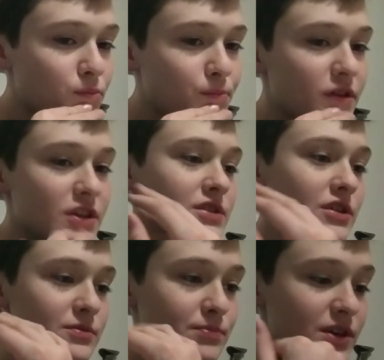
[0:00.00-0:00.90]
it's
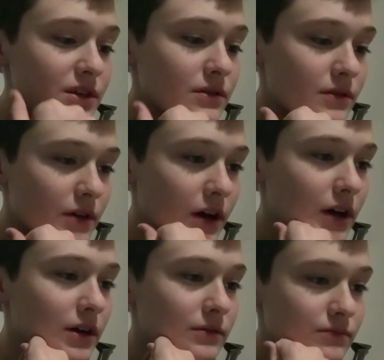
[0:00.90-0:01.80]
just P-
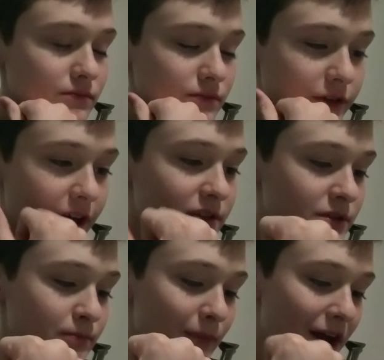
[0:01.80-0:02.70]
uh yeah,
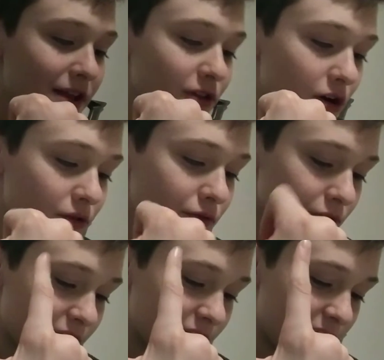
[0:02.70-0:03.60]
it's Milo,
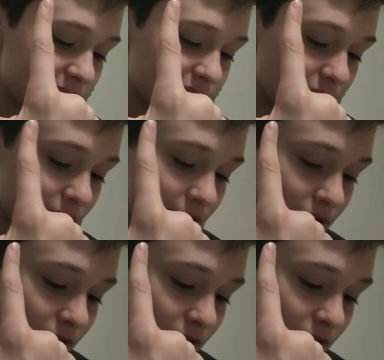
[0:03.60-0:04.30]
Nessa,